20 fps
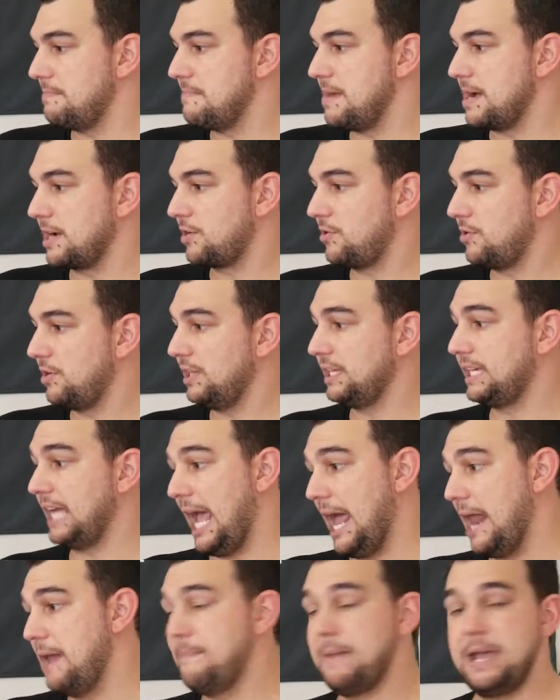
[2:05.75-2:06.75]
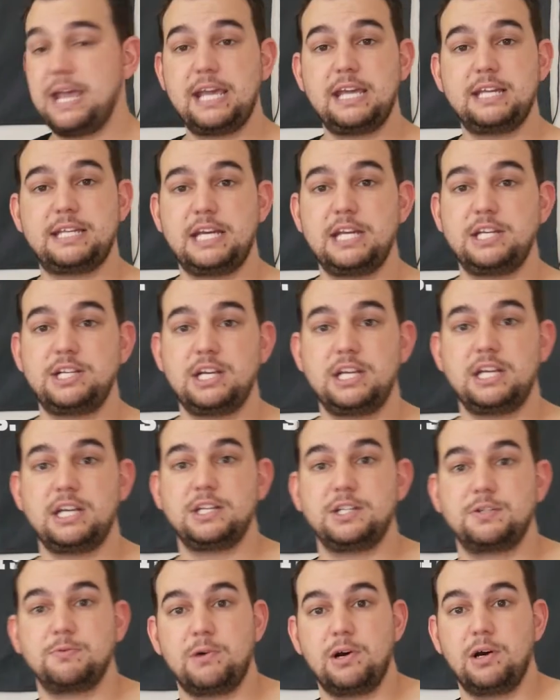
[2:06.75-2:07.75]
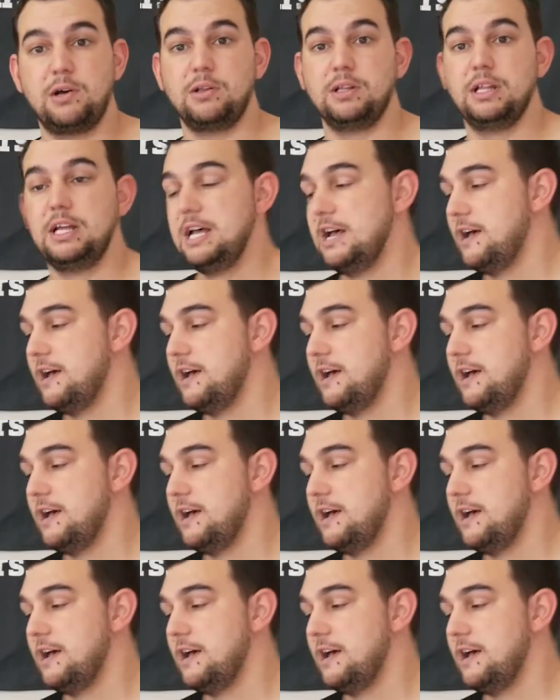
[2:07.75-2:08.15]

acrylic and PETG as well.